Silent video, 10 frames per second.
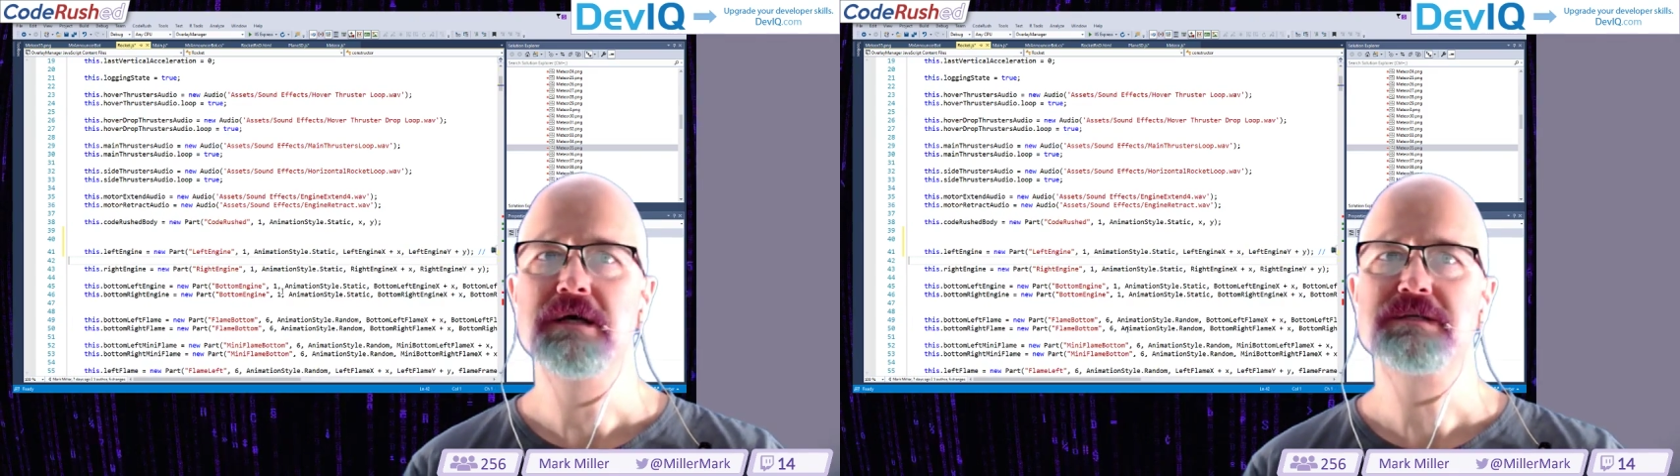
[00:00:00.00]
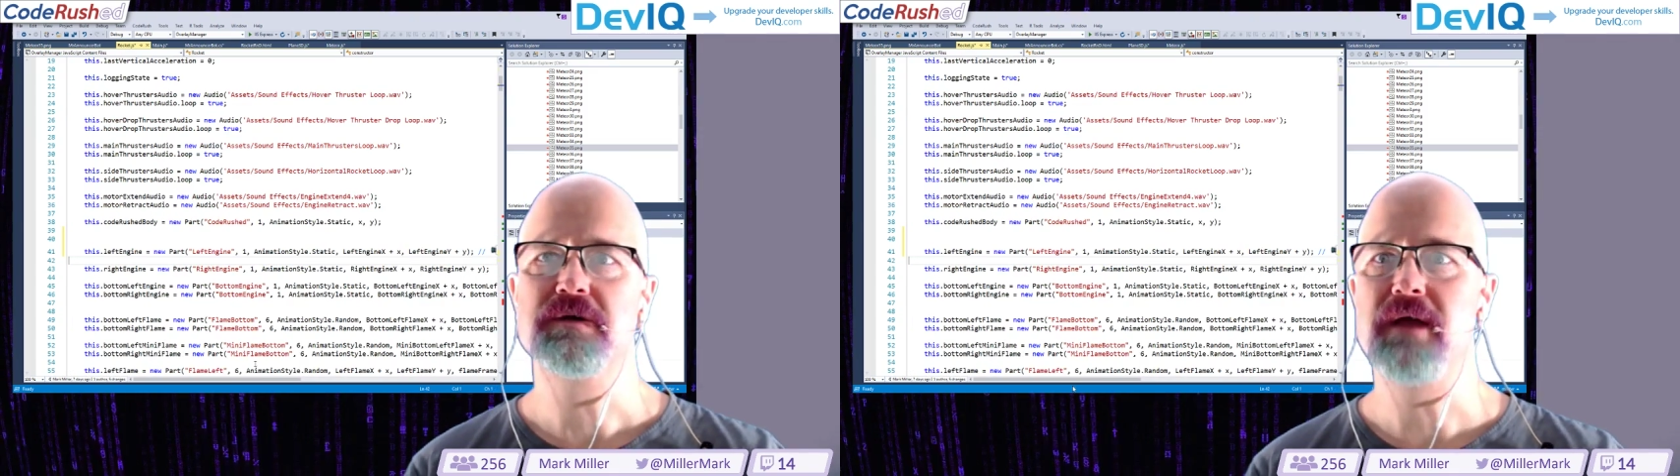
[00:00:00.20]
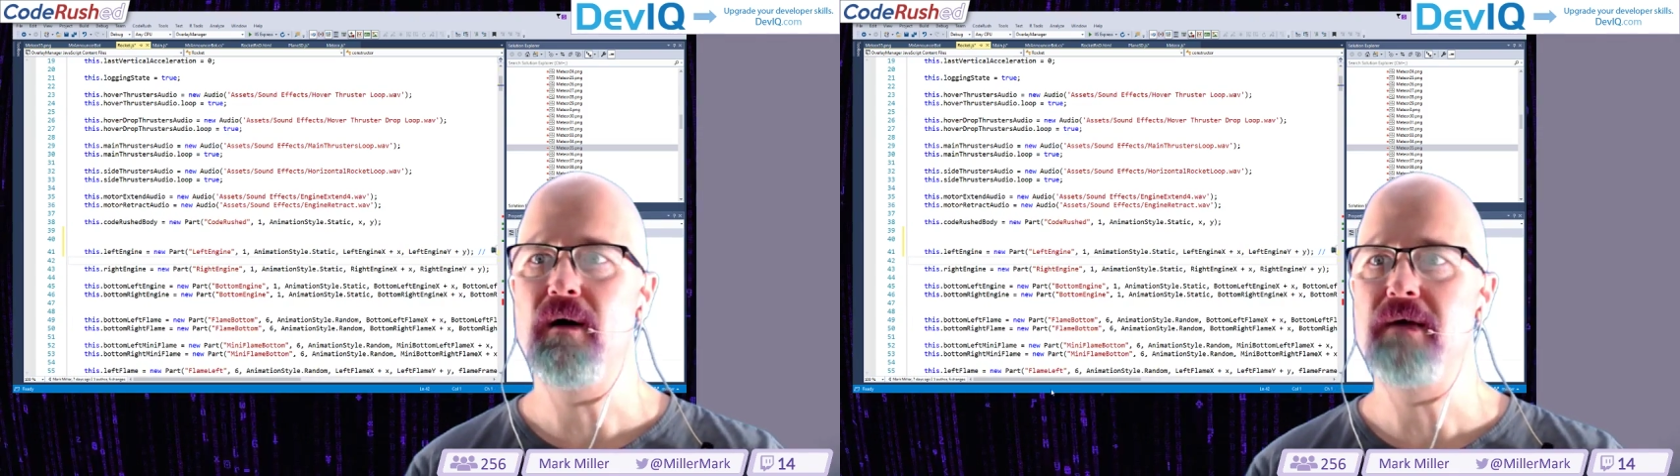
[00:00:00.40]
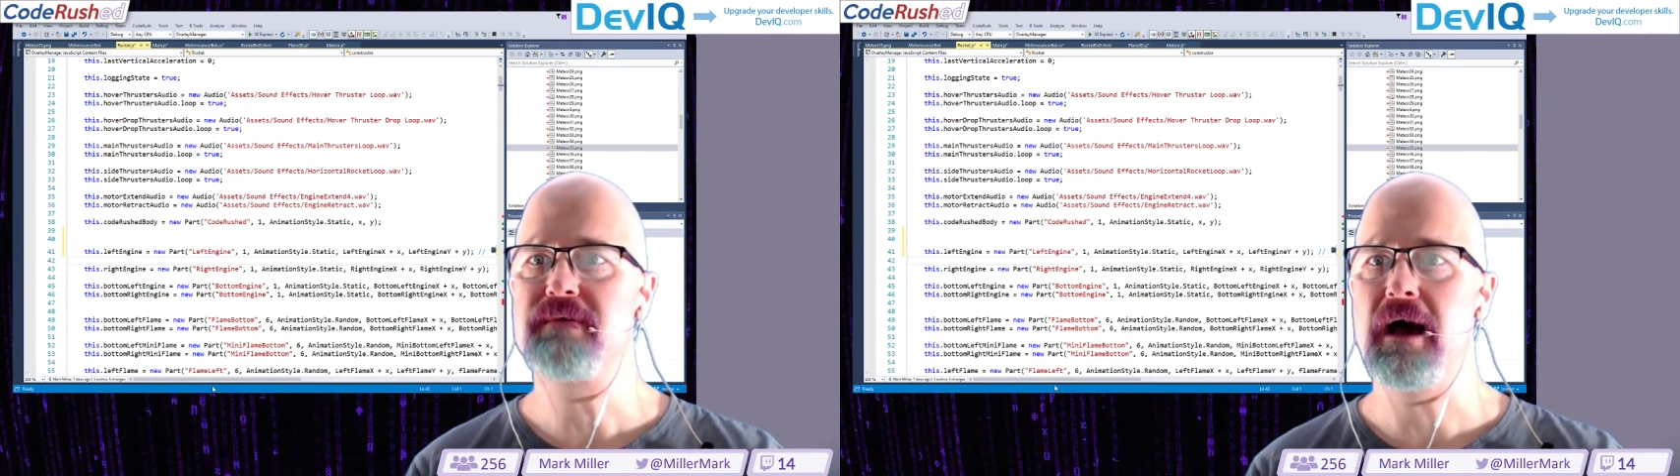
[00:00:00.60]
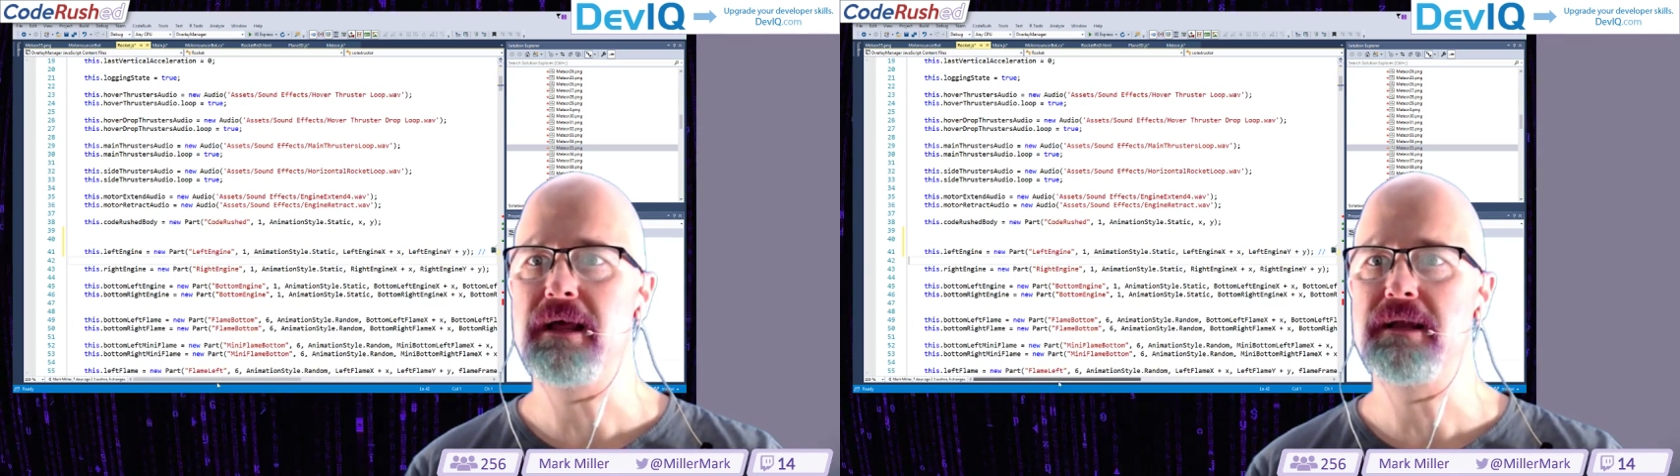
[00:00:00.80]
So now I've
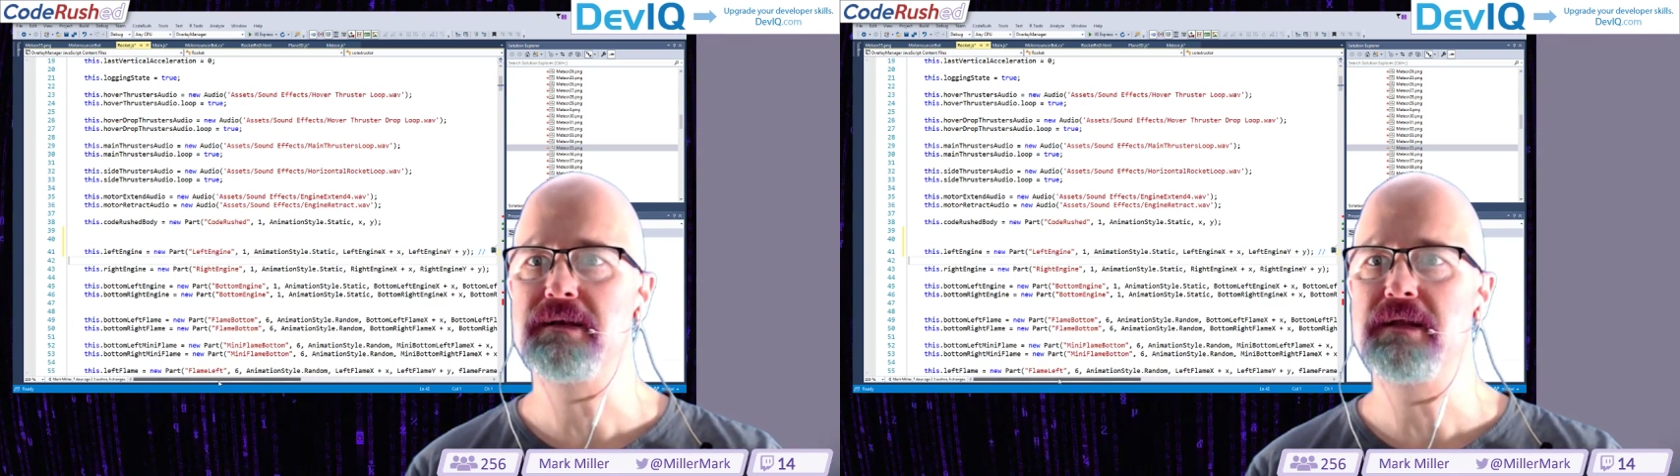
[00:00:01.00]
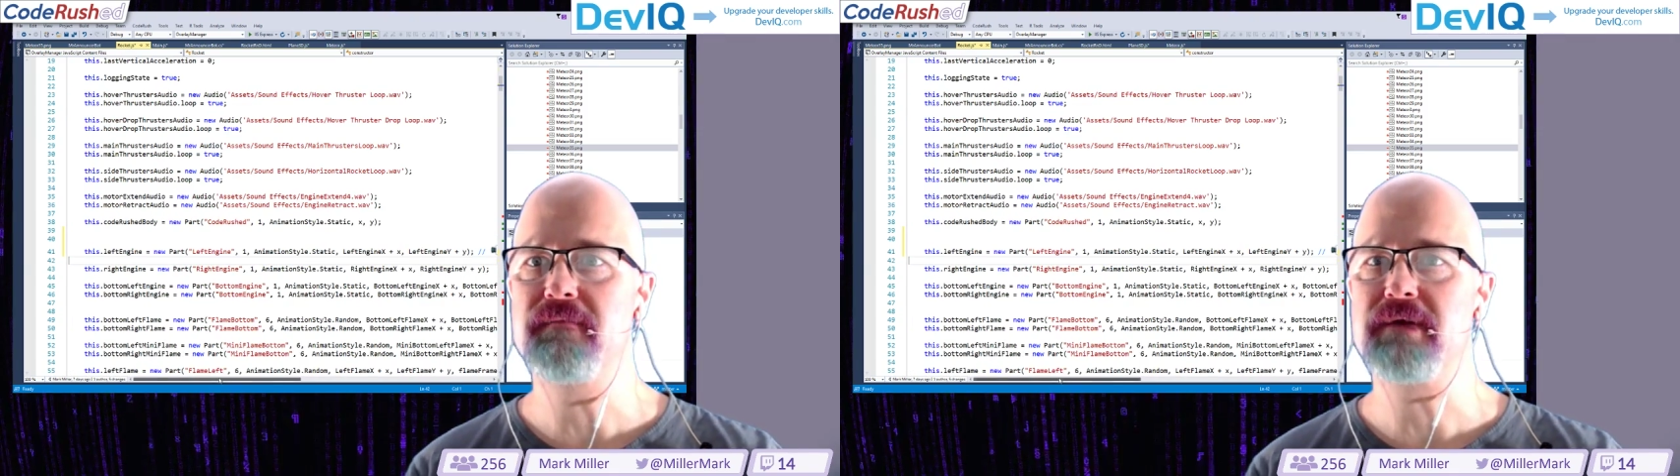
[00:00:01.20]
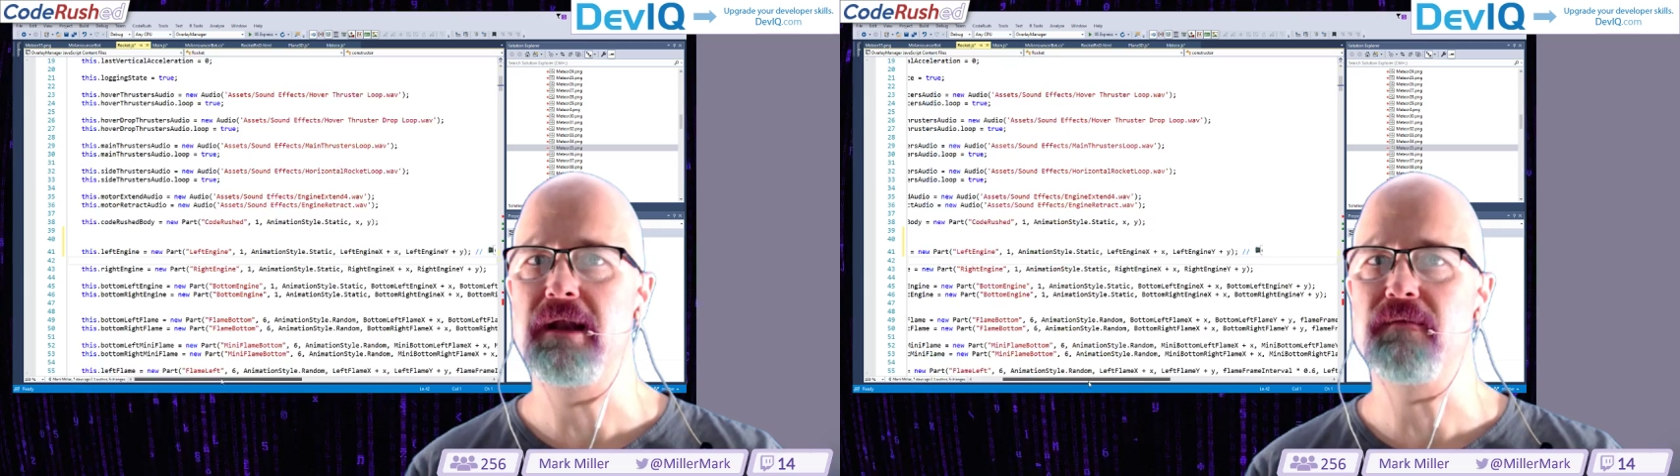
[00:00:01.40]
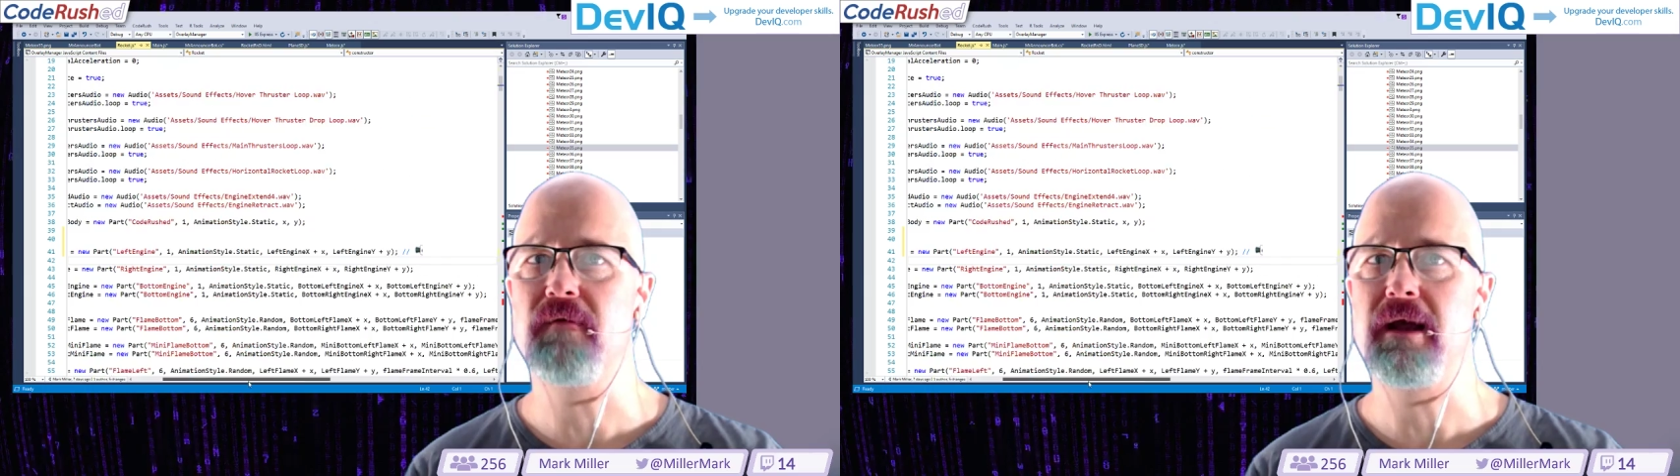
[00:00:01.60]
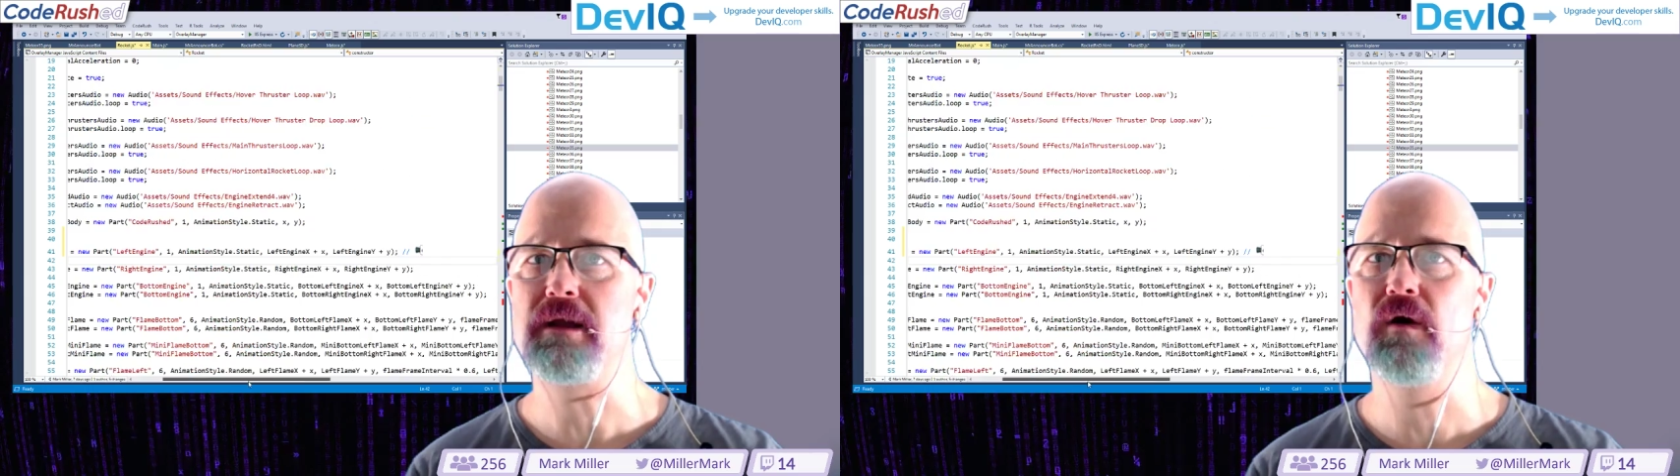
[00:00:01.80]
got it
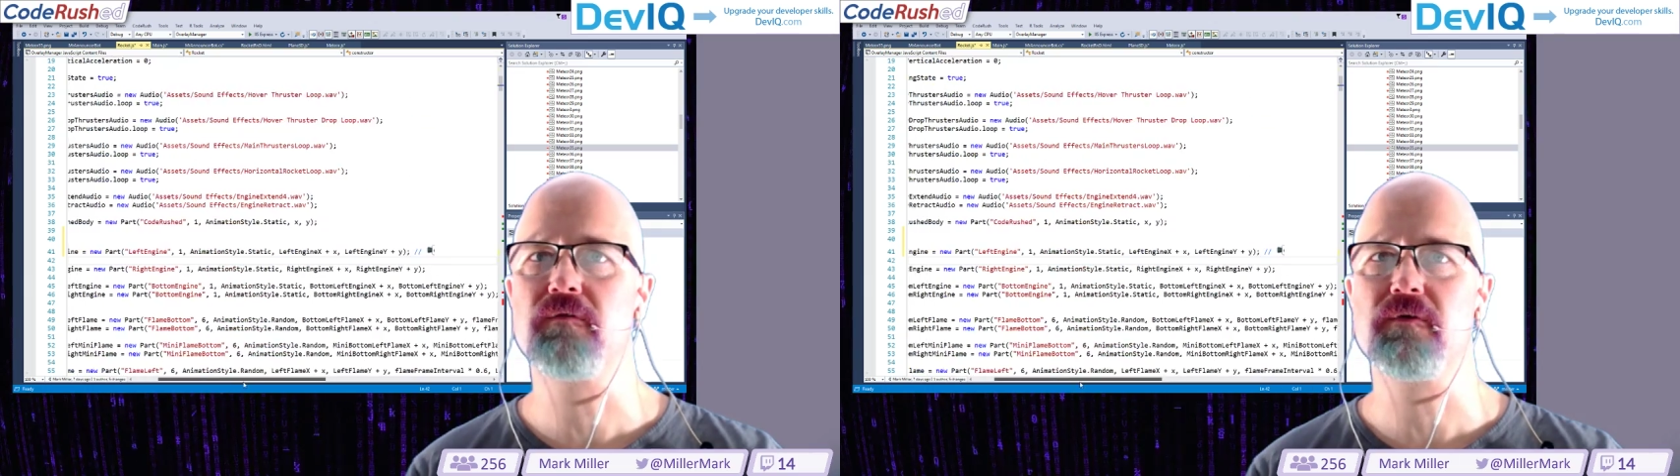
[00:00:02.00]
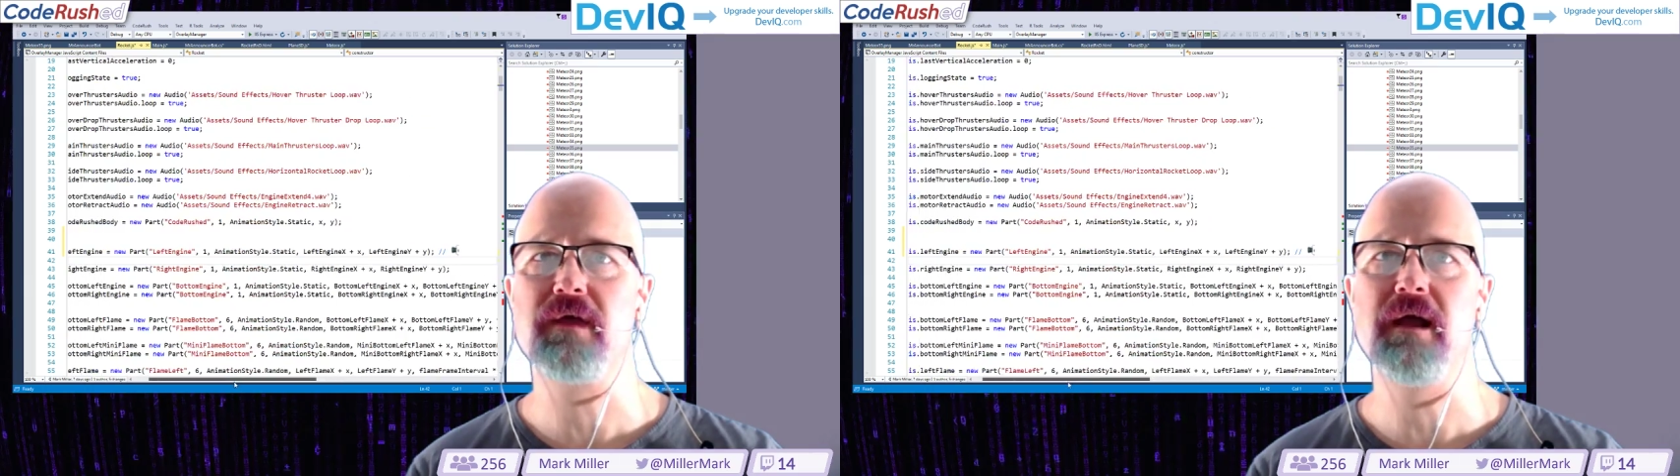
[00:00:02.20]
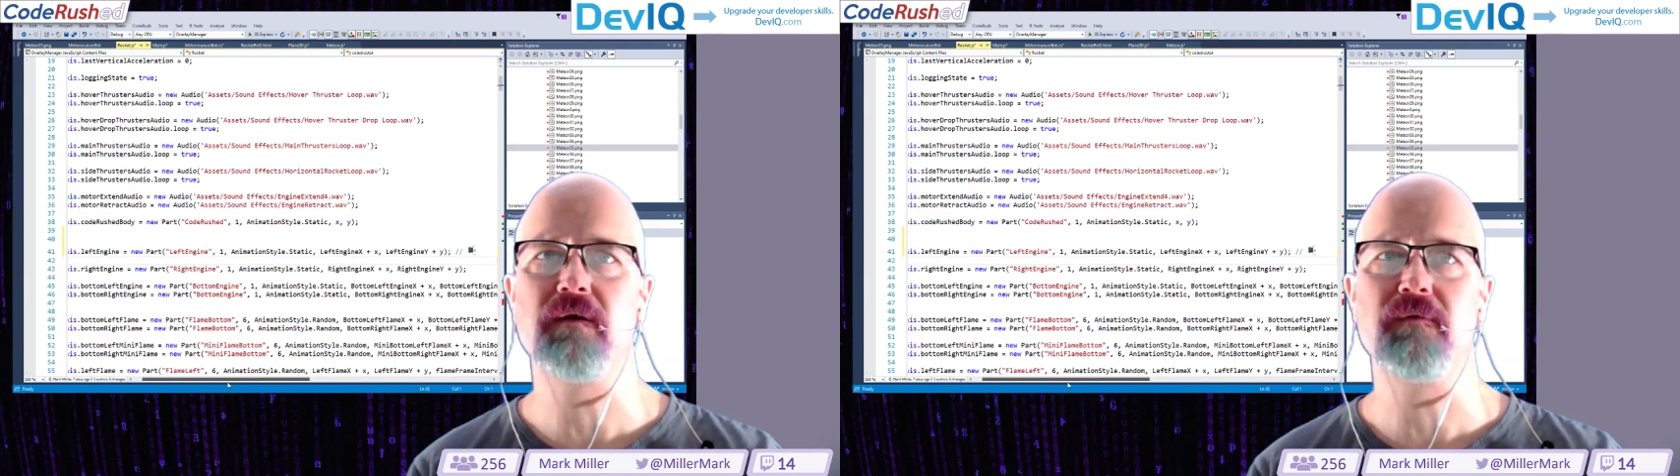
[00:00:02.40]
right over there,